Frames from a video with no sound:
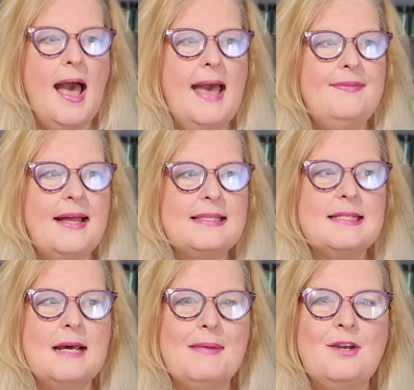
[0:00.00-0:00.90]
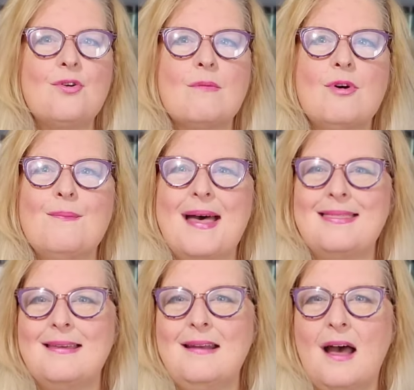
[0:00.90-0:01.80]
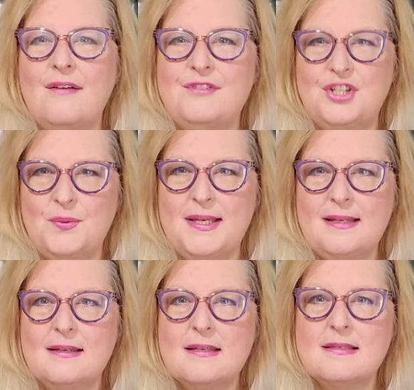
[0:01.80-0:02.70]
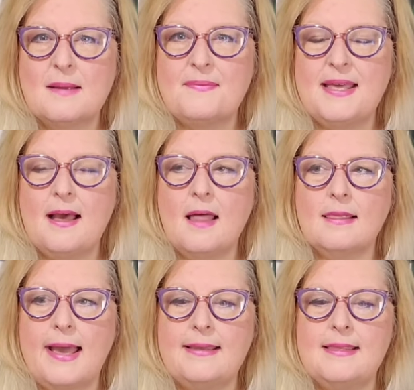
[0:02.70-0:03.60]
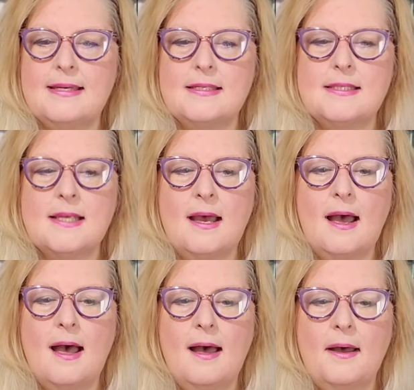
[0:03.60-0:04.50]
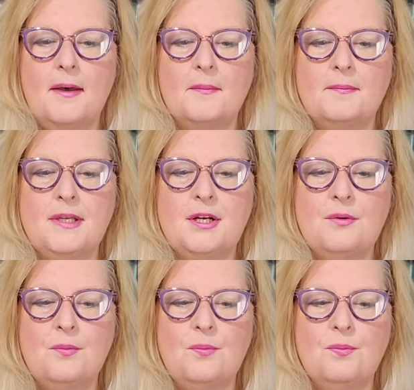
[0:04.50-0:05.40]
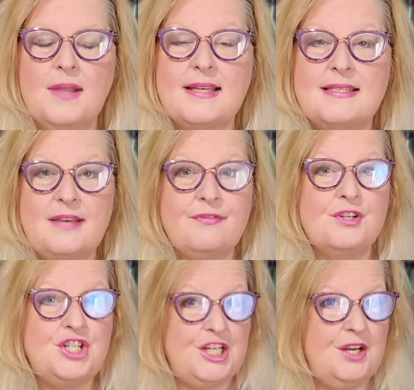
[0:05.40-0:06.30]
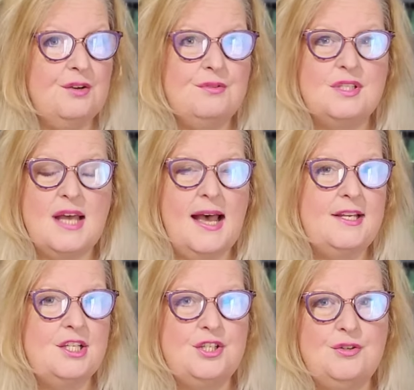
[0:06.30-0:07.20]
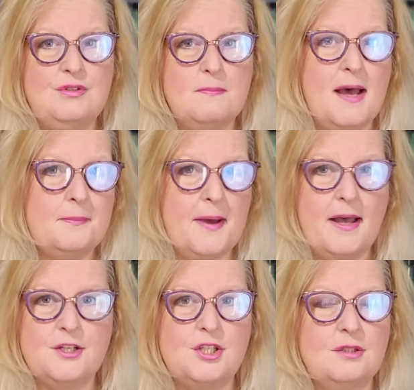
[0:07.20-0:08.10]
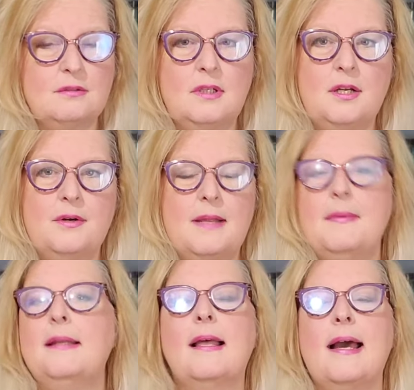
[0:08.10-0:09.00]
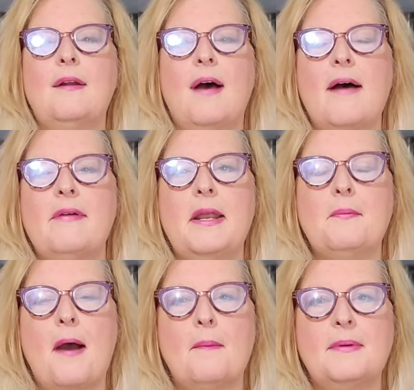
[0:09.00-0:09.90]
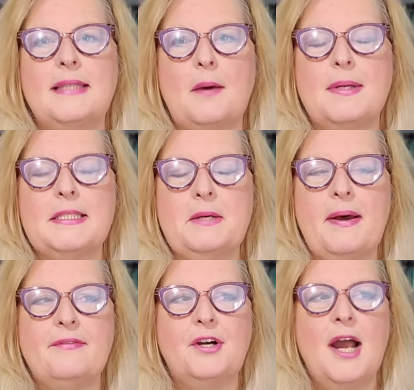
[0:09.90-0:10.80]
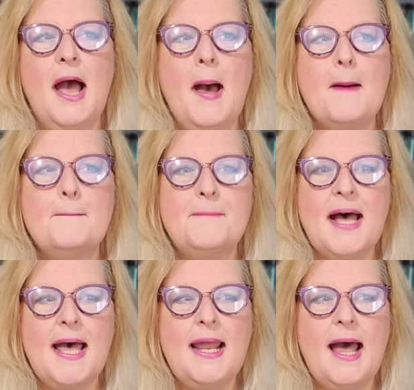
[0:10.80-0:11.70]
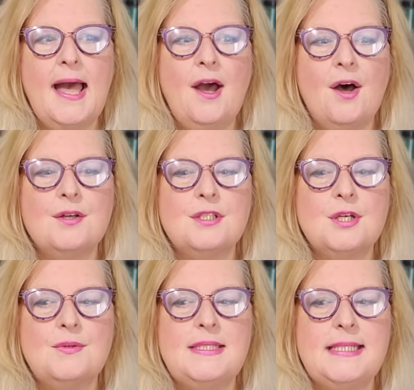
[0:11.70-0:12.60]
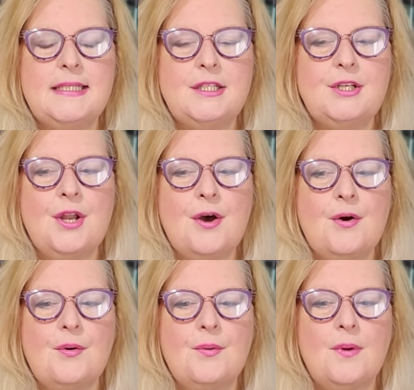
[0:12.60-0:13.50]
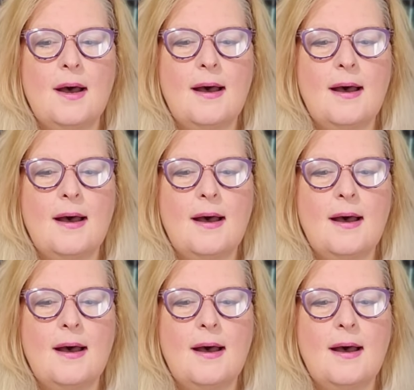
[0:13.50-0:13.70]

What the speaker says: That's not my normal method of doing something like this. You know, like say for geodes, I just use Mod Podge. You know what I mean? Like I don't have any problem with that whatsoever. But I also didn't know,